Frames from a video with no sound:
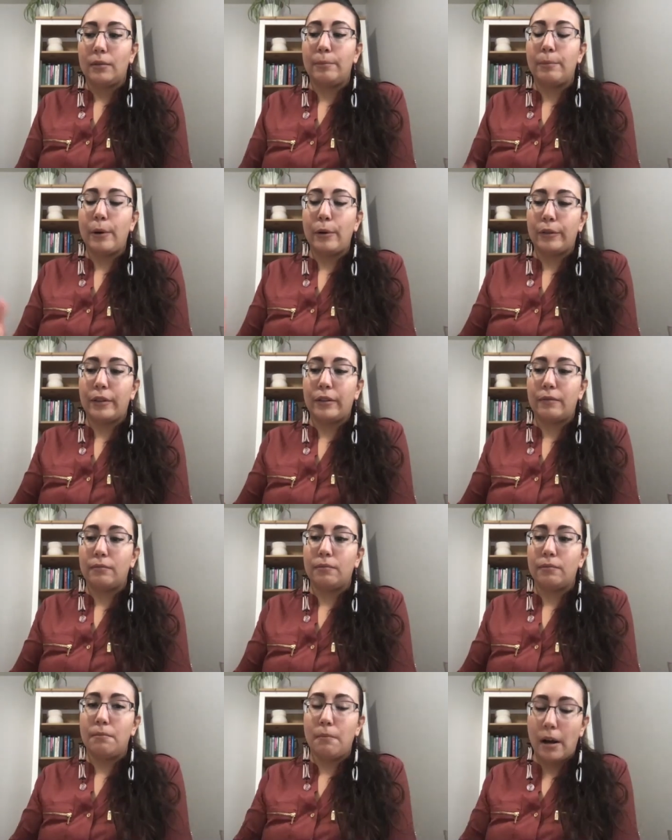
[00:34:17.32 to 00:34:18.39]
both
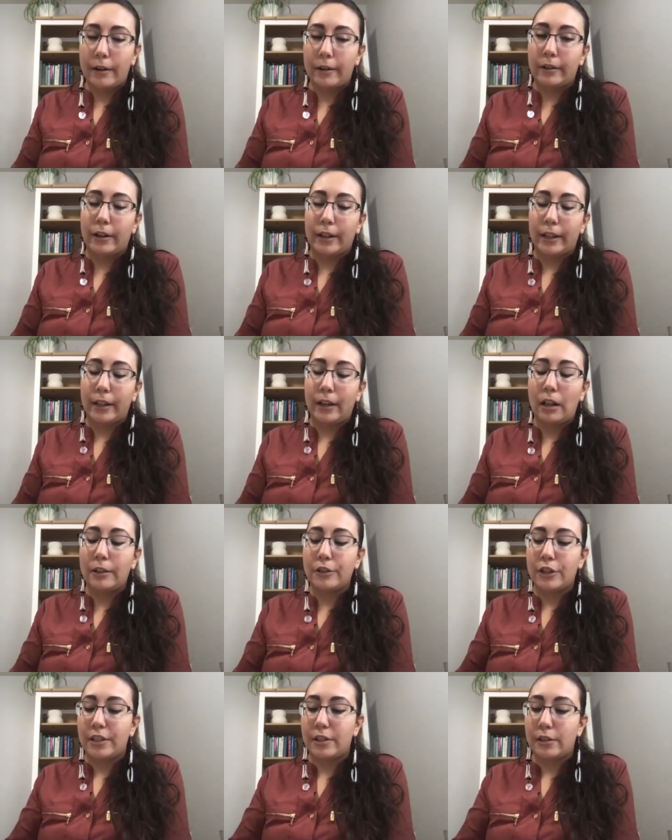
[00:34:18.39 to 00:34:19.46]
modern
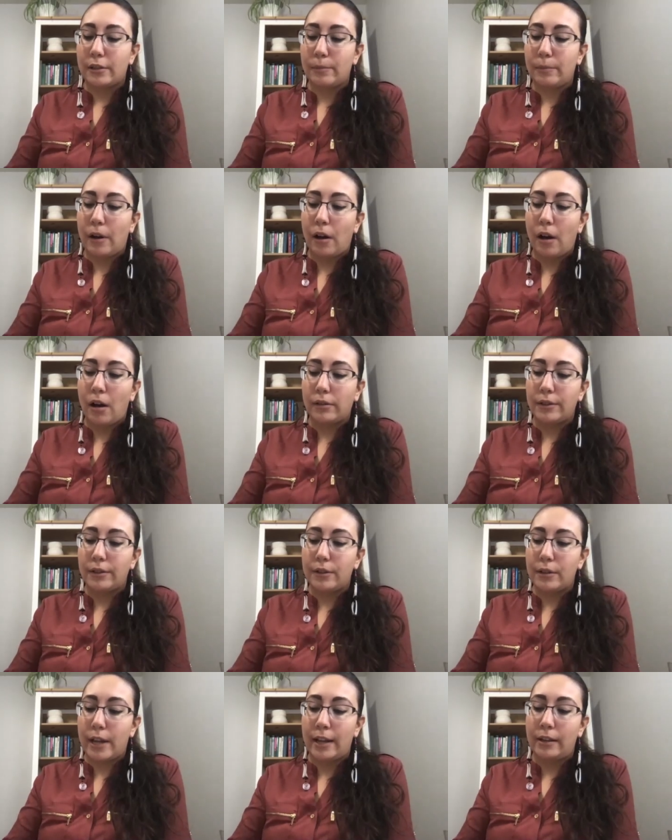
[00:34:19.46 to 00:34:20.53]
archaeologists, but
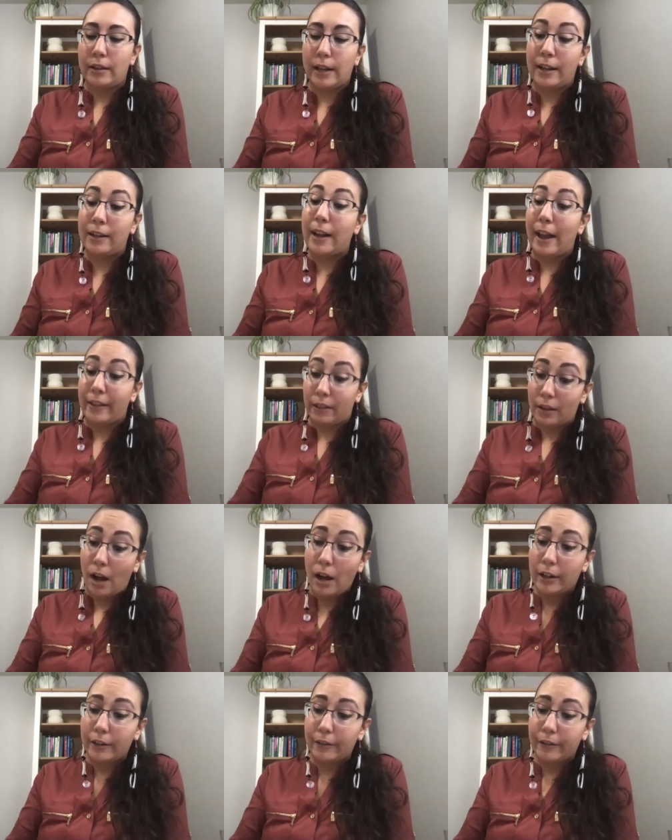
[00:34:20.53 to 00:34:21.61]
also and, and
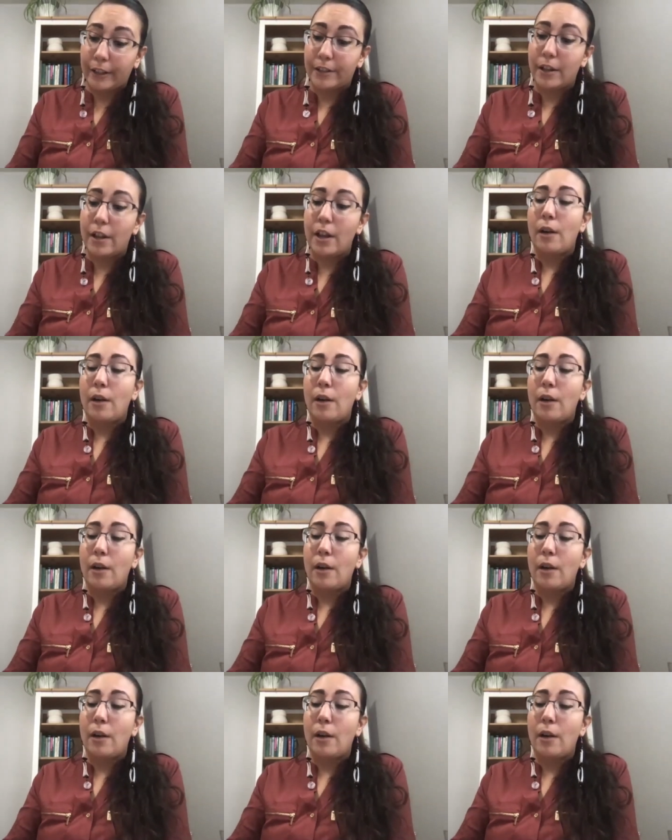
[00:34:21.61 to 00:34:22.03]
ethnographers,